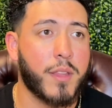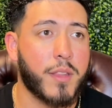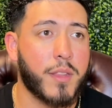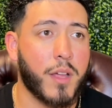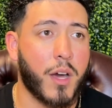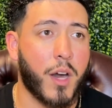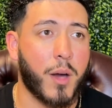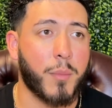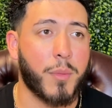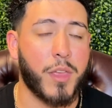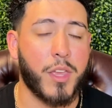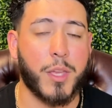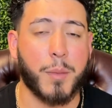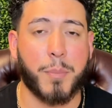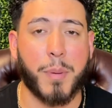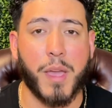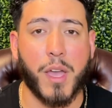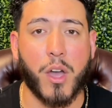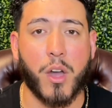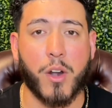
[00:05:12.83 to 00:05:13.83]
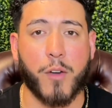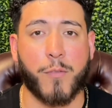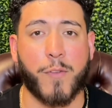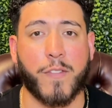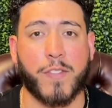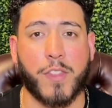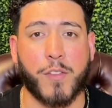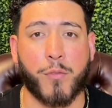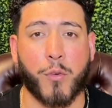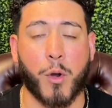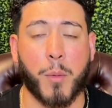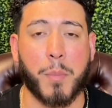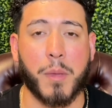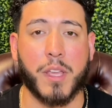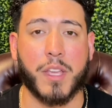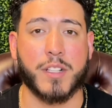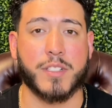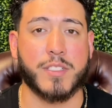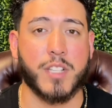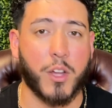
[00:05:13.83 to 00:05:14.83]
that you can pay $150 for, but
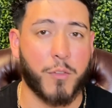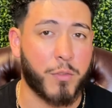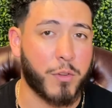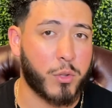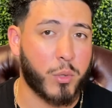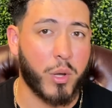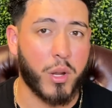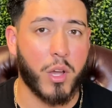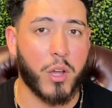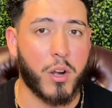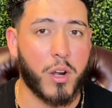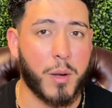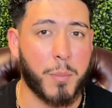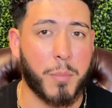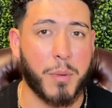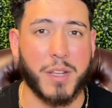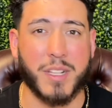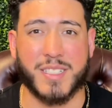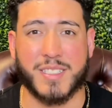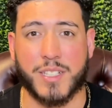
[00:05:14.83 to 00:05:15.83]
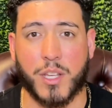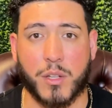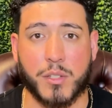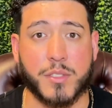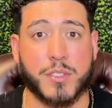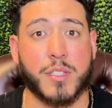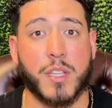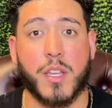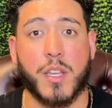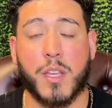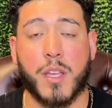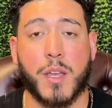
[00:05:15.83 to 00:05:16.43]
you can sell it for $300, but it sells